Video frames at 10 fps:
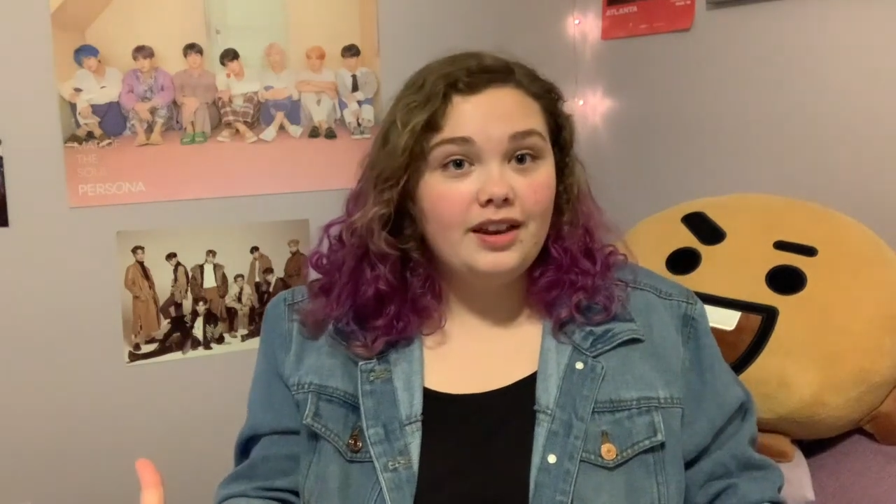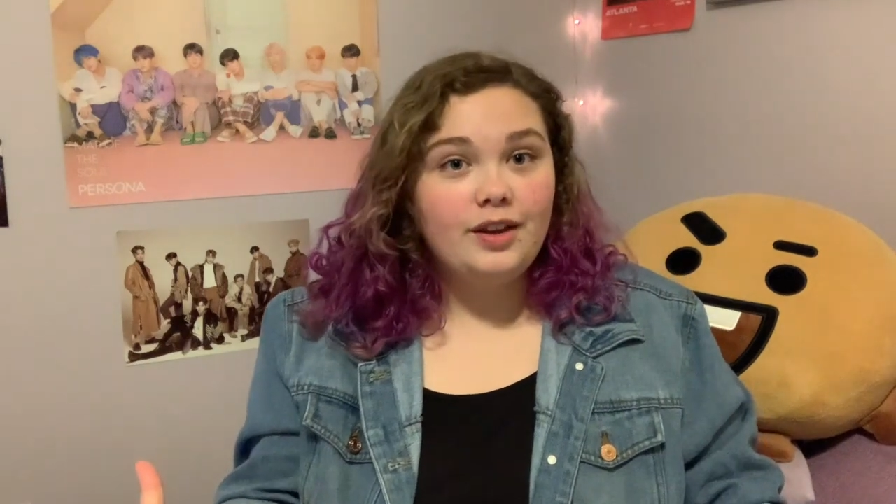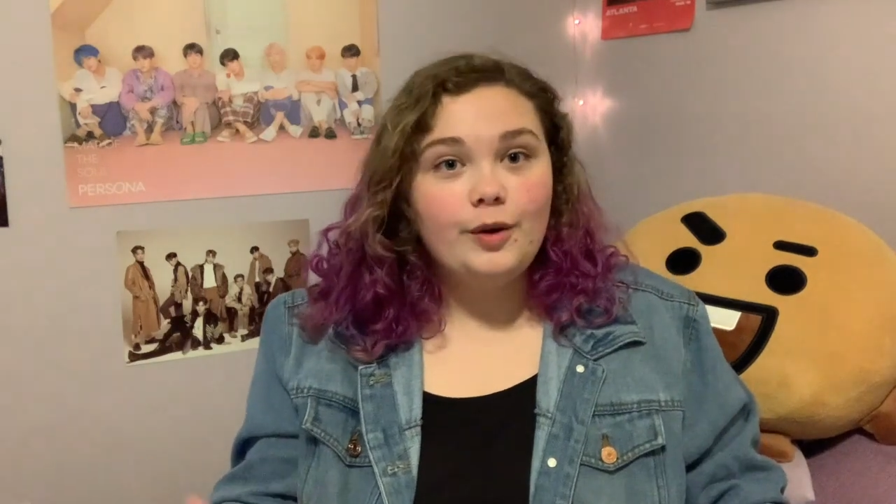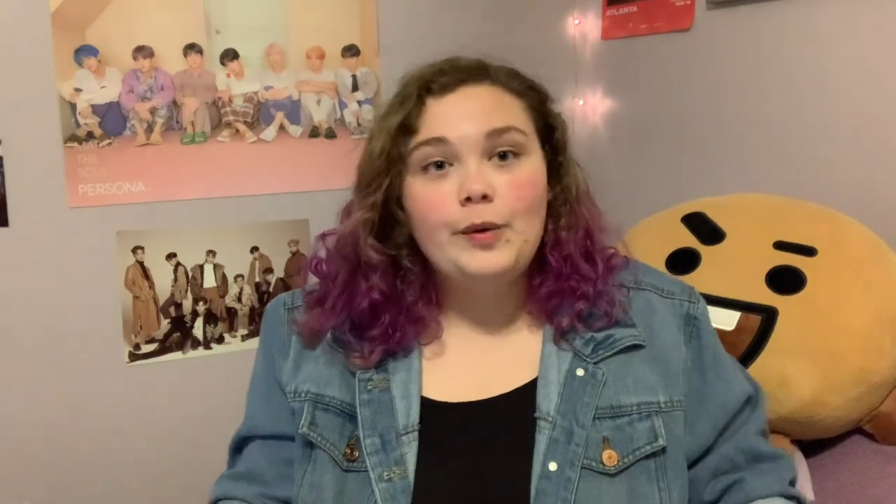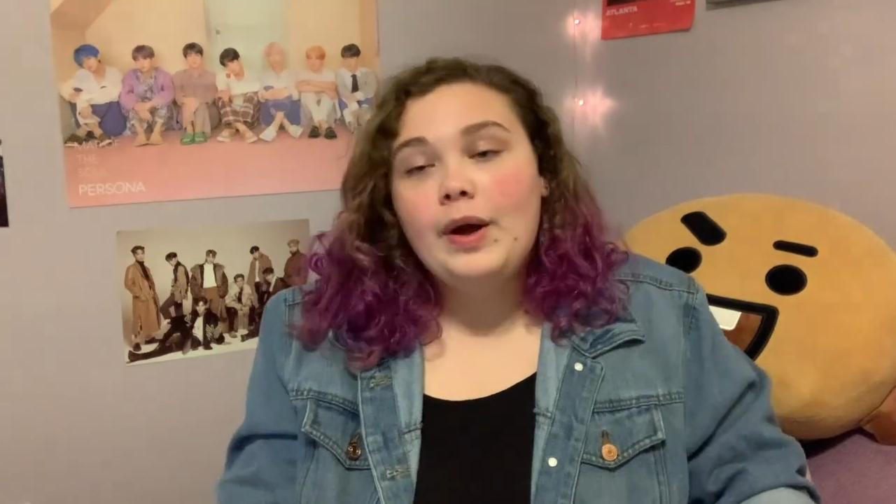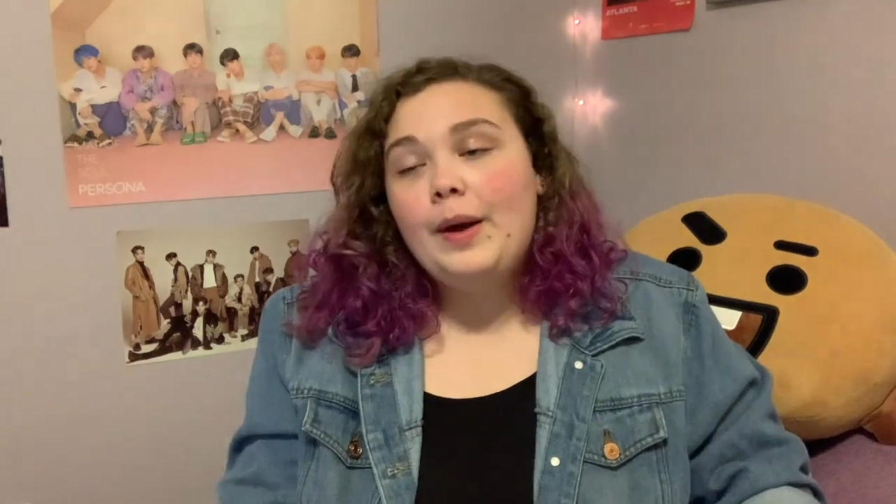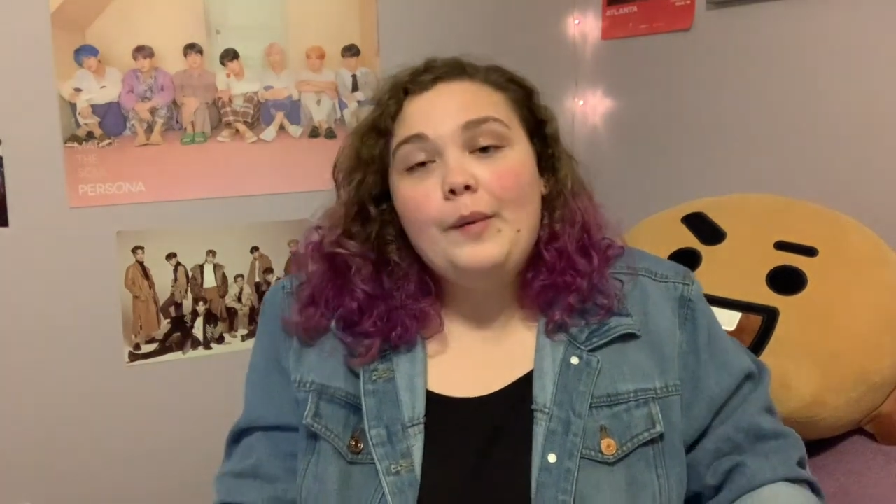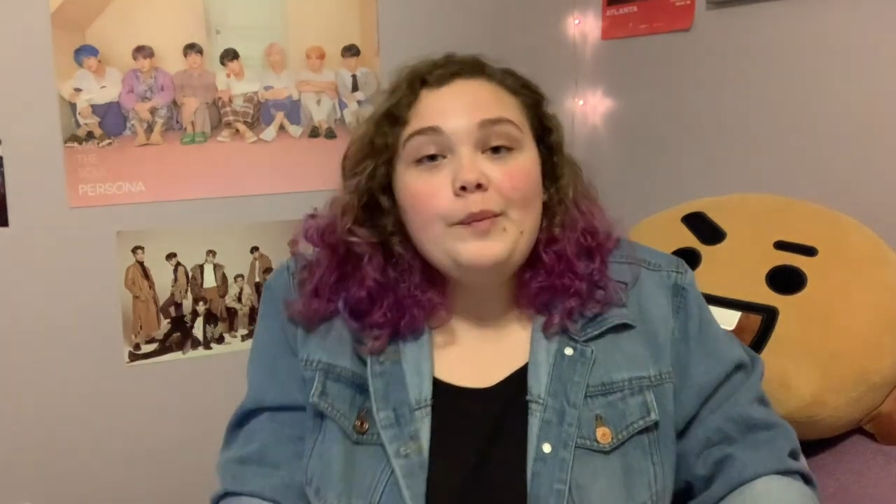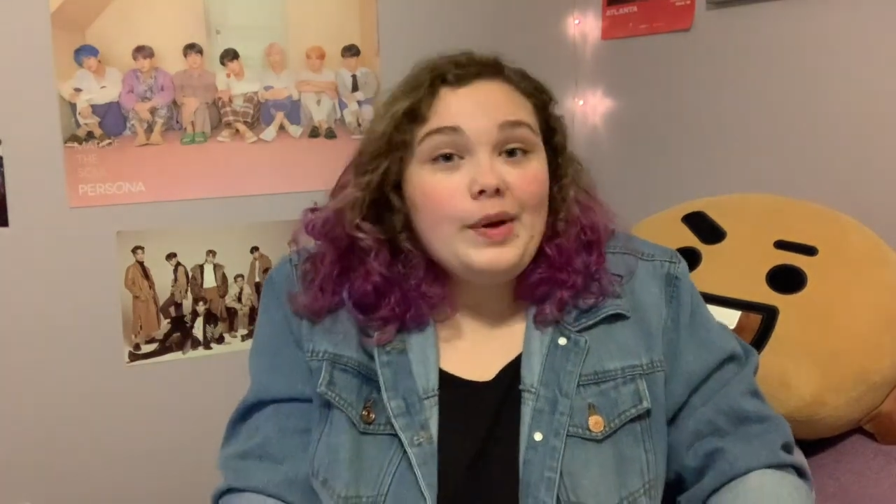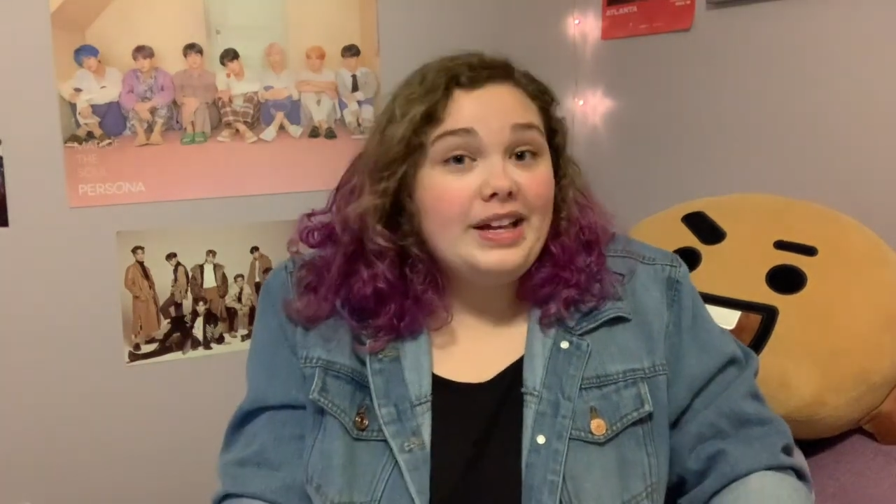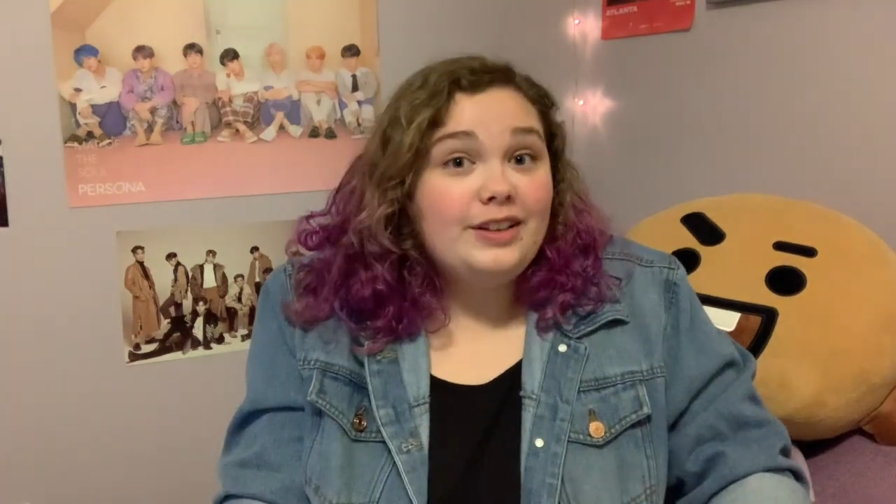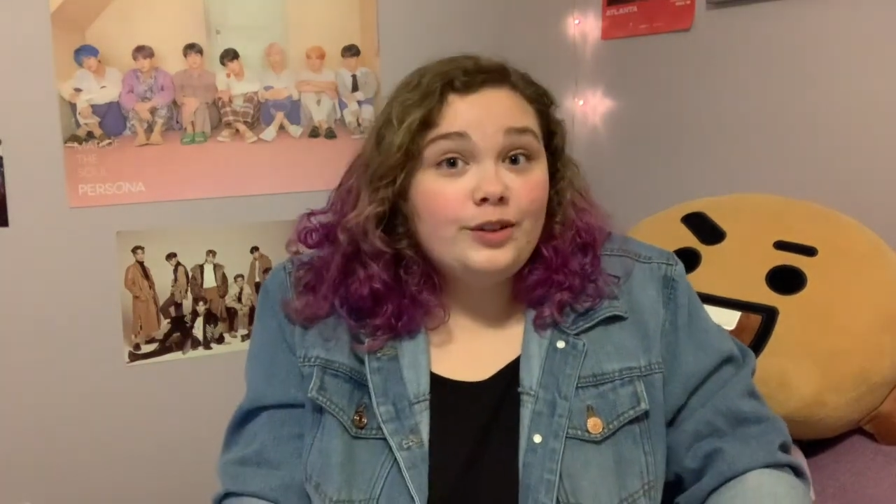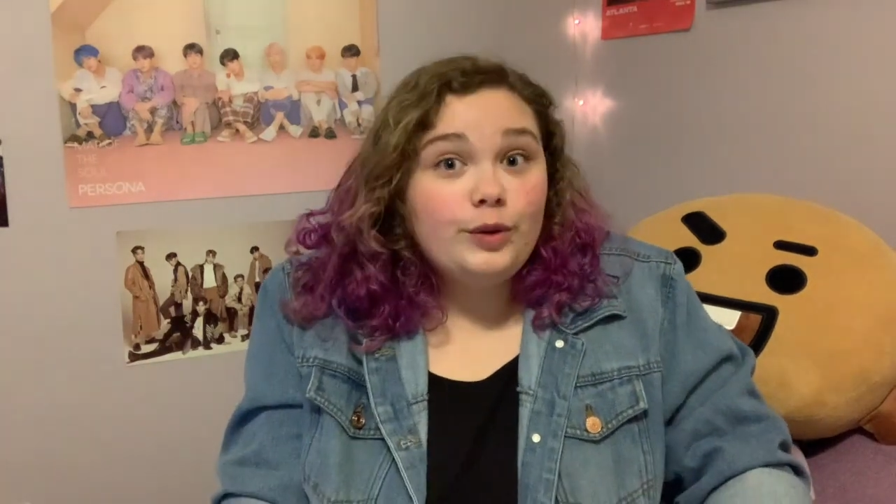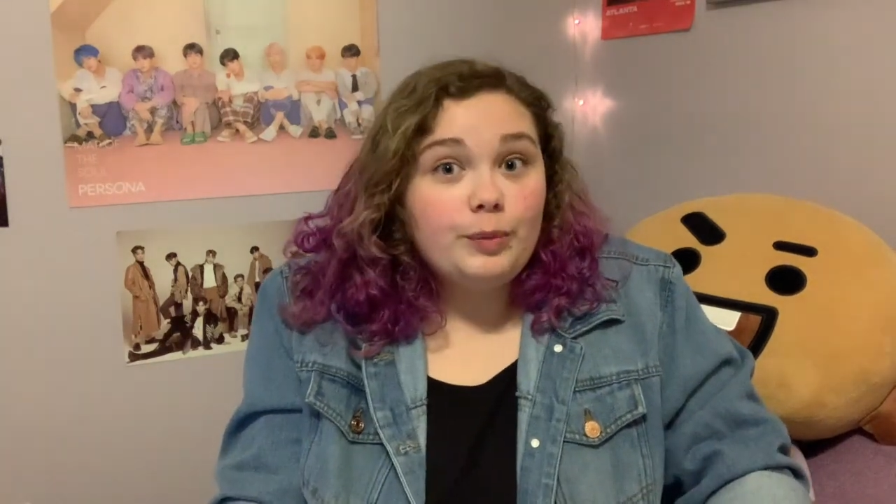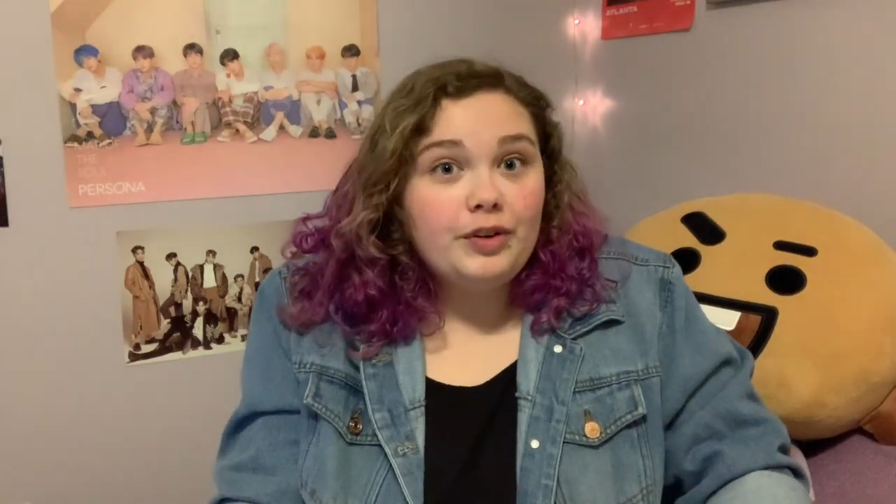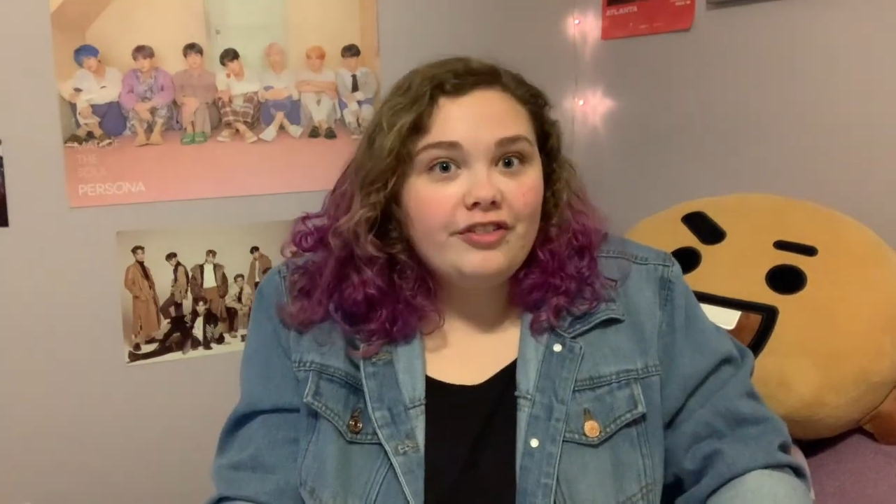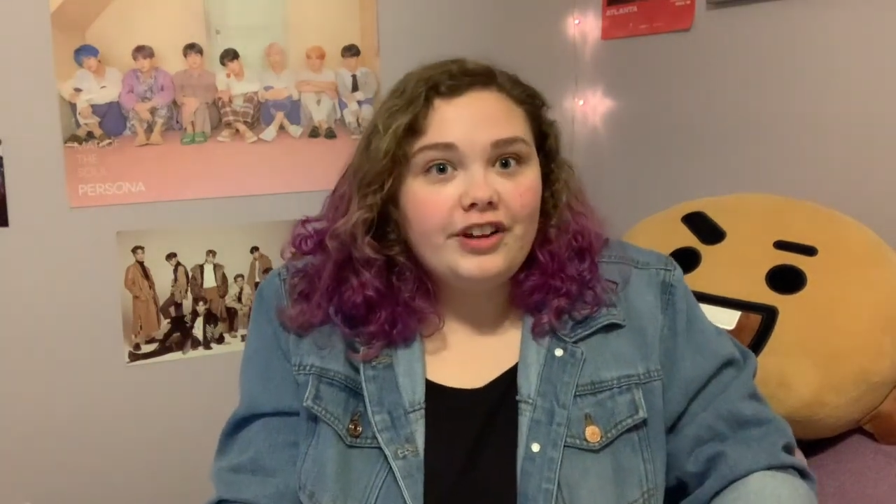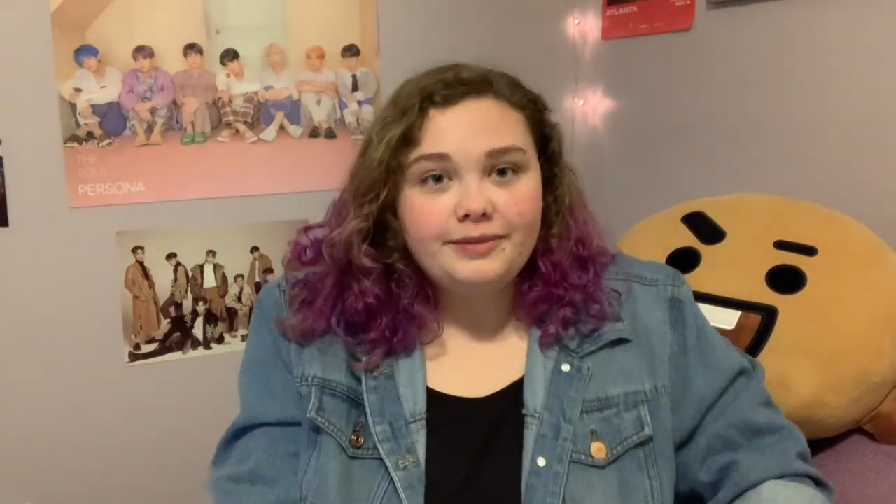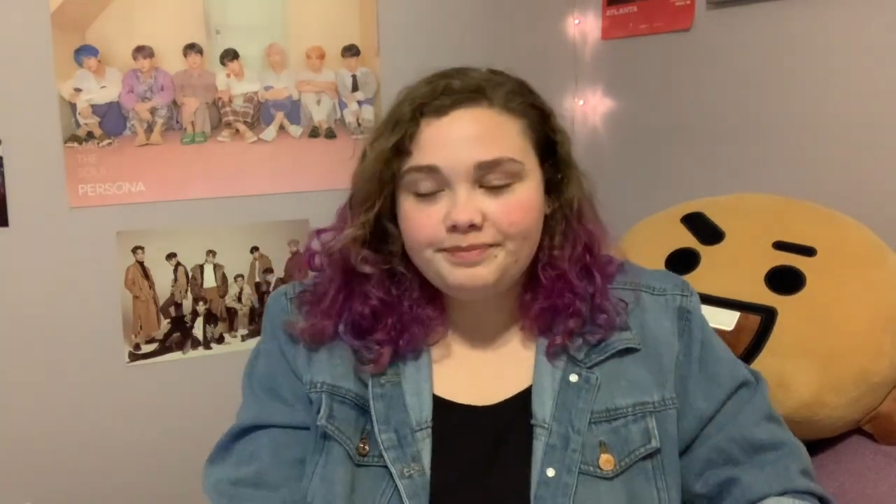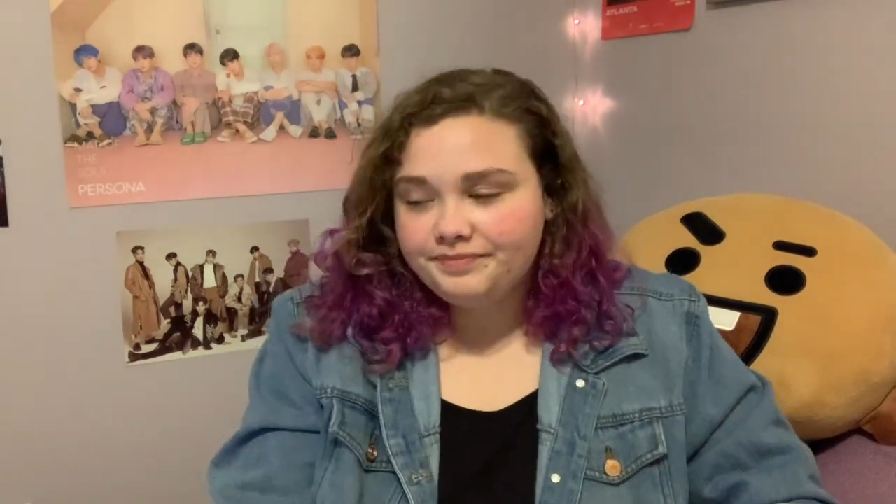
do, but it's super fun.